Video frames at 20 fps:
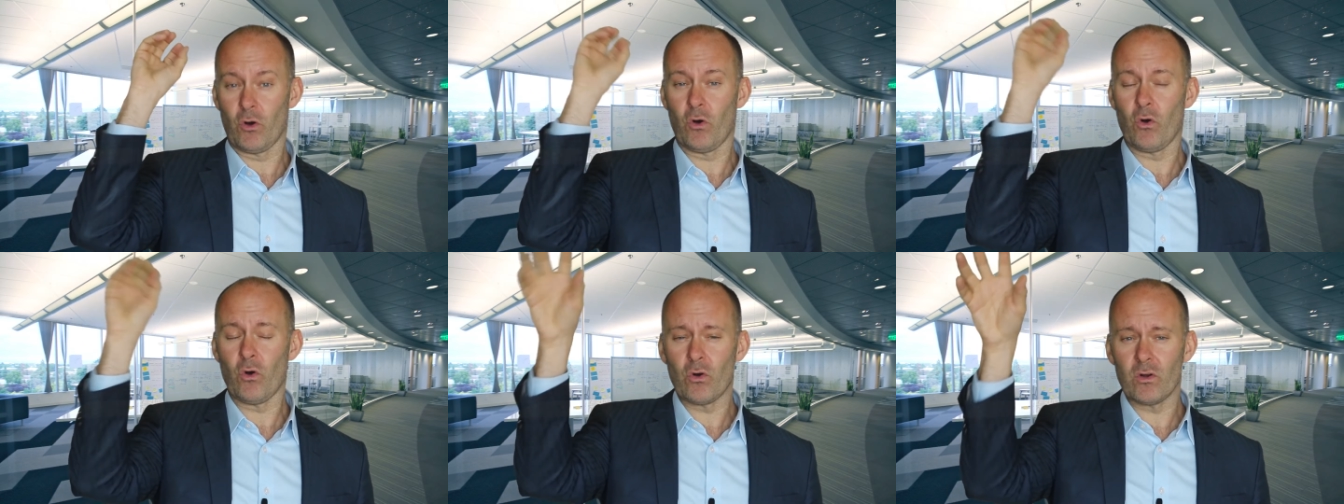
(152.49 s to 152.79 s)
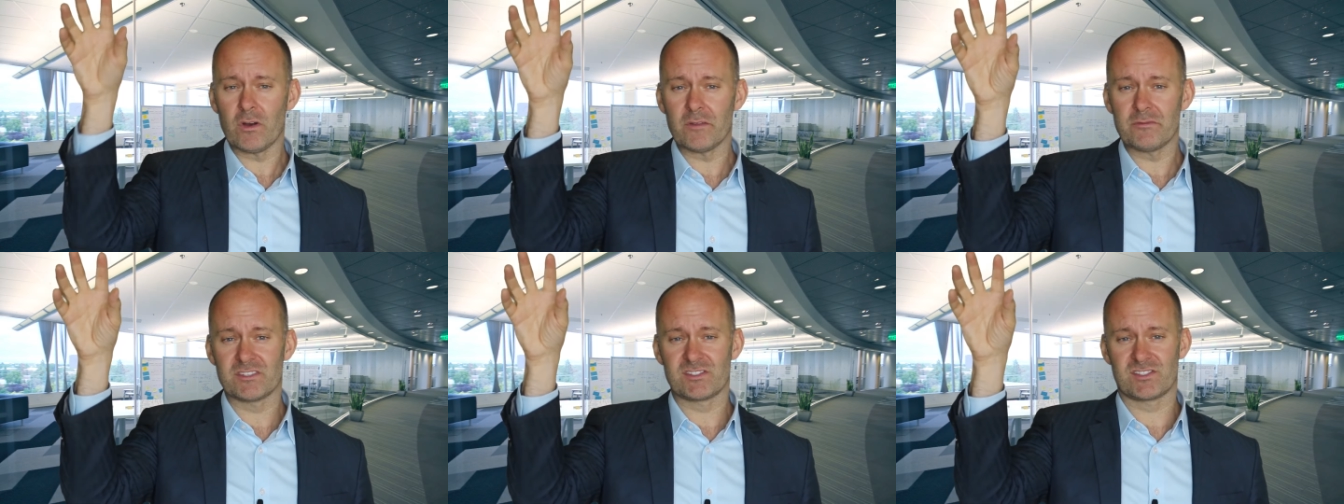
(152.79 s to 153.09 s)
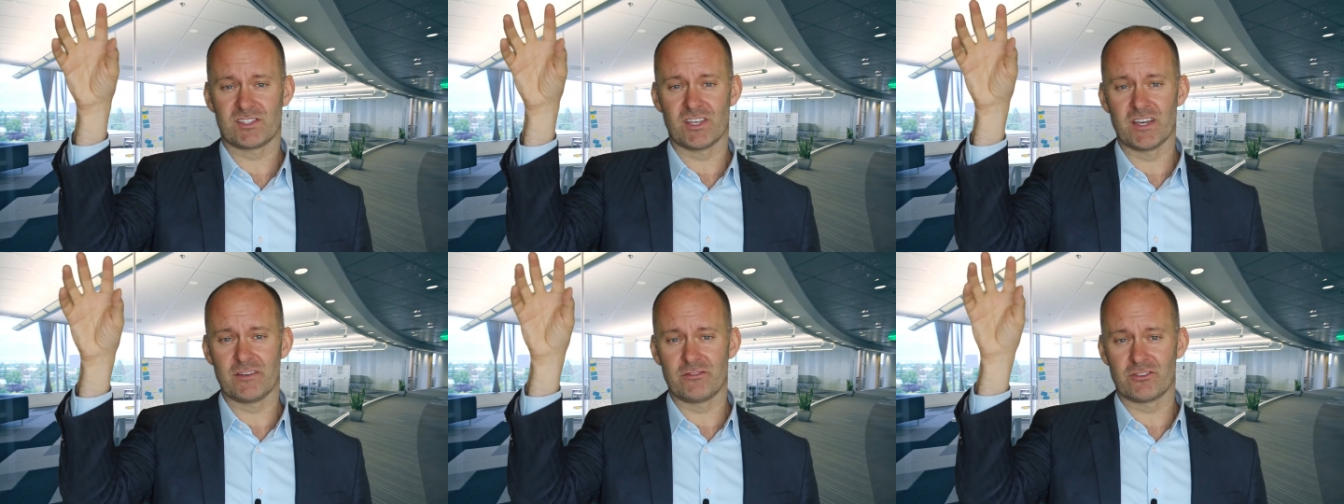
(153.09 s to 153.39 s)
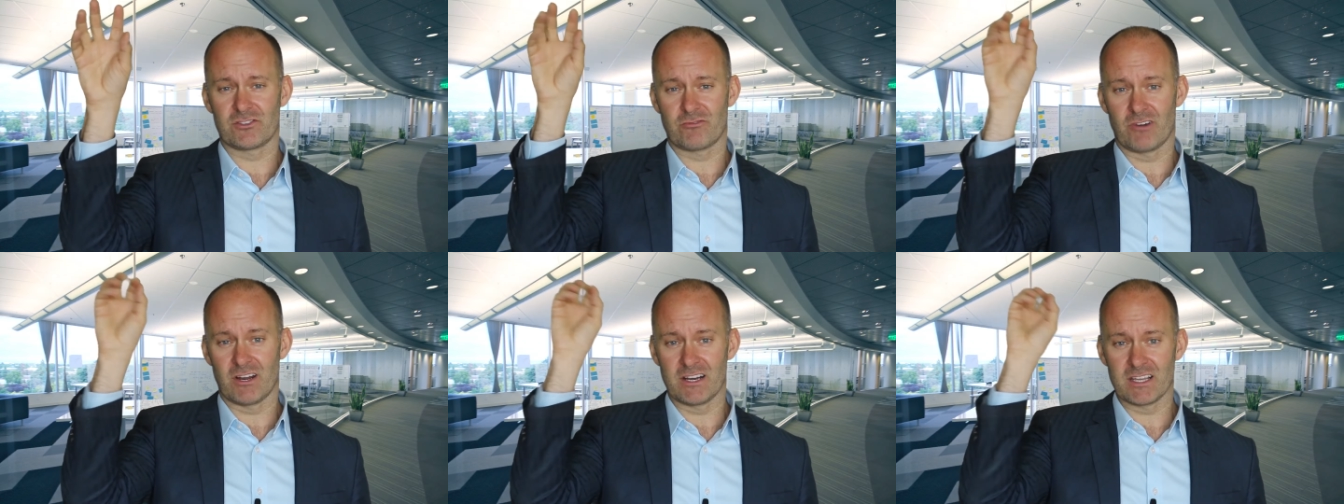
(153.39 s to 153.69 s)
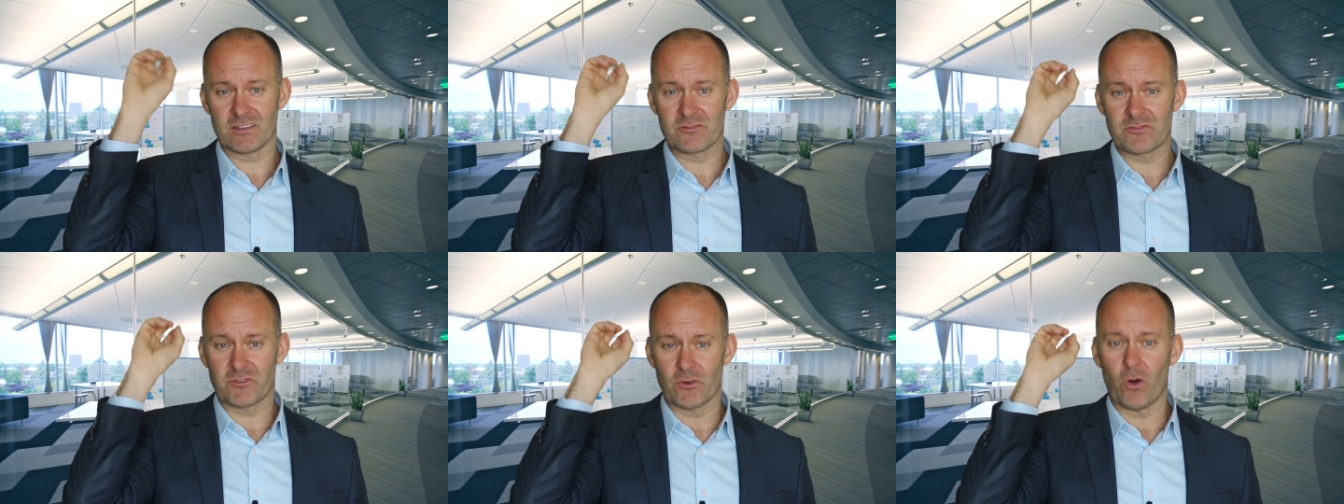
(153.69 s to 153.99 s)
all of the servers
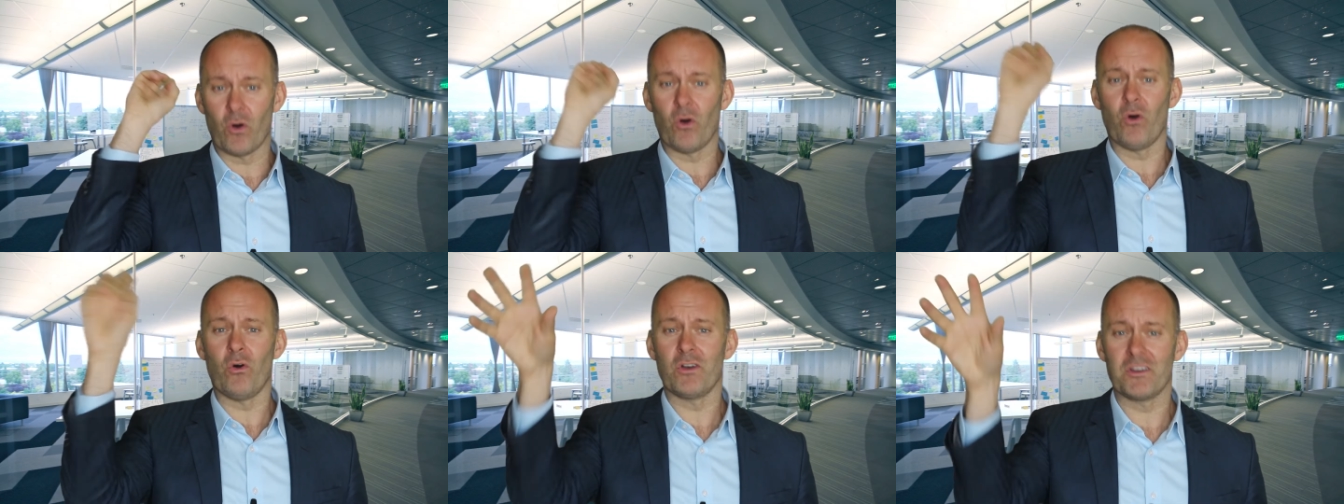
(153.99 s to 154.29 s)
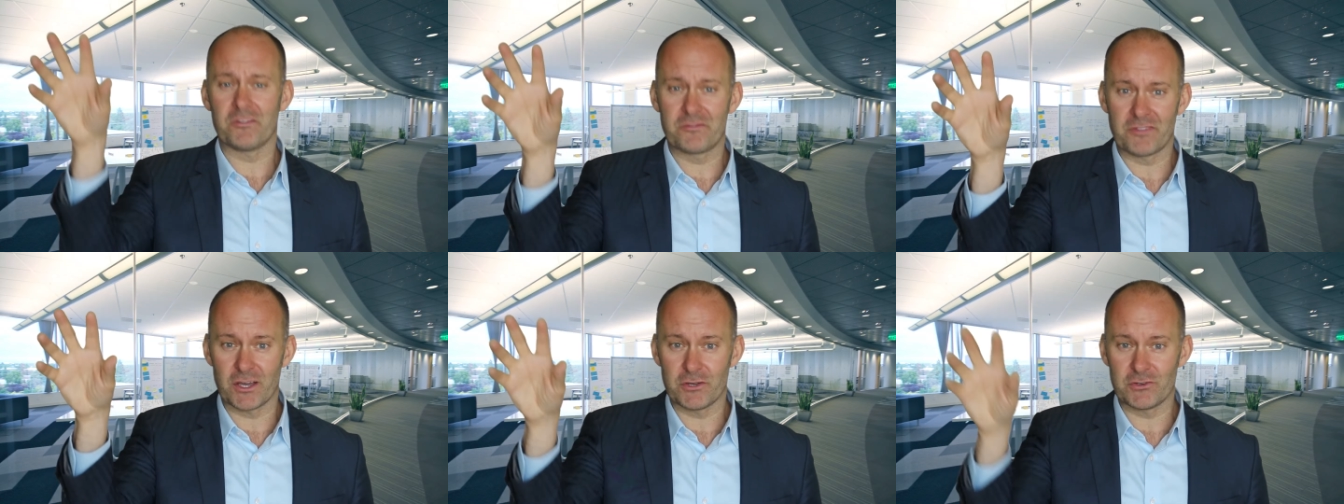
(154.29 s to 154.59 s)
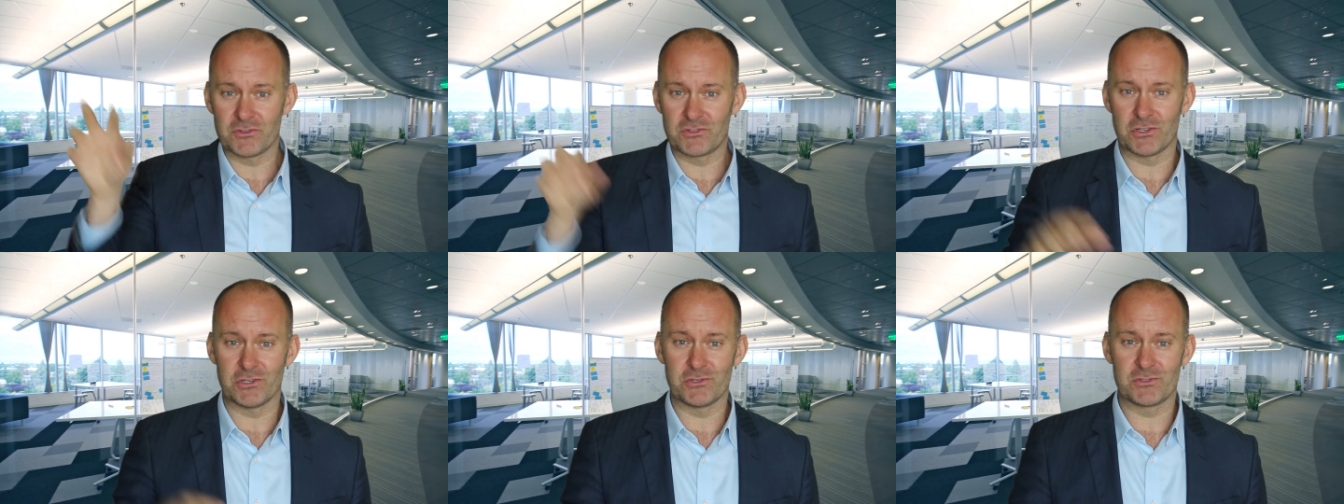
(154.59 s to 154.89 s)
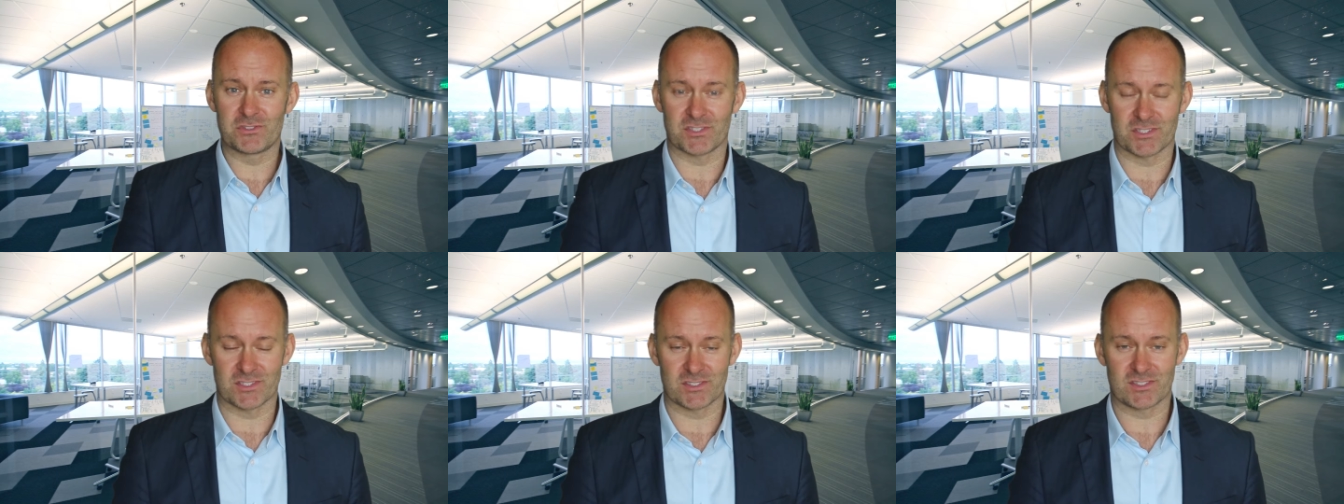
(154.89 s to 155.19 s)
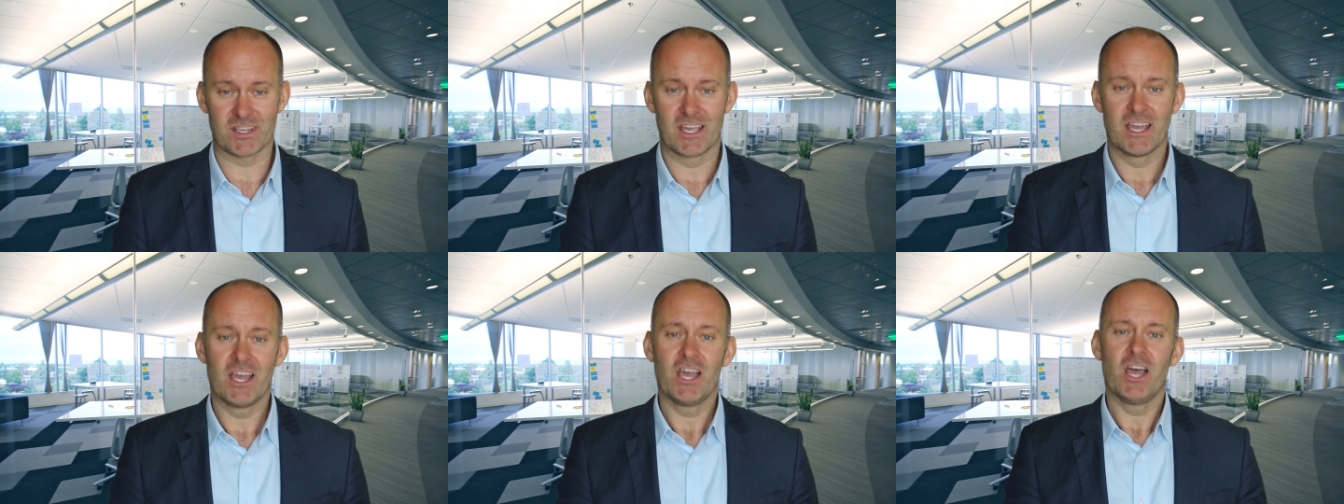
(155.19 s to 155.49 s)
running for all of those users.